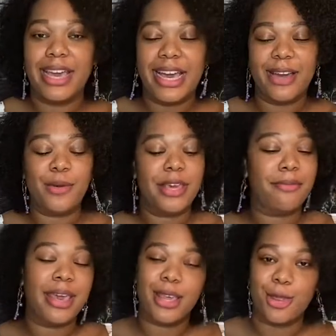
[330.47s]
We can make
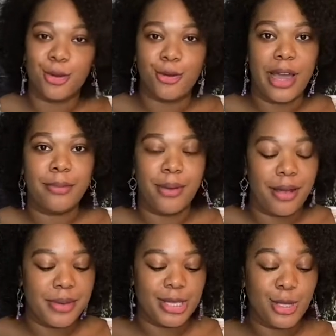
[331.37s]
it through, I
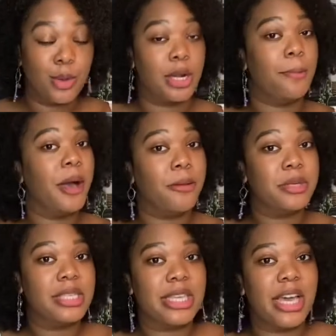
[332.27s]
promise. So we're gonna pop this in
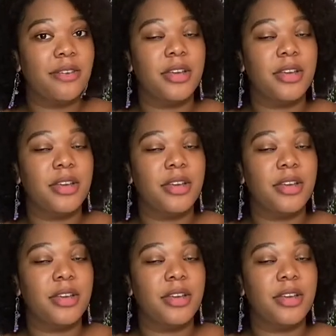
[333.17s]
the oven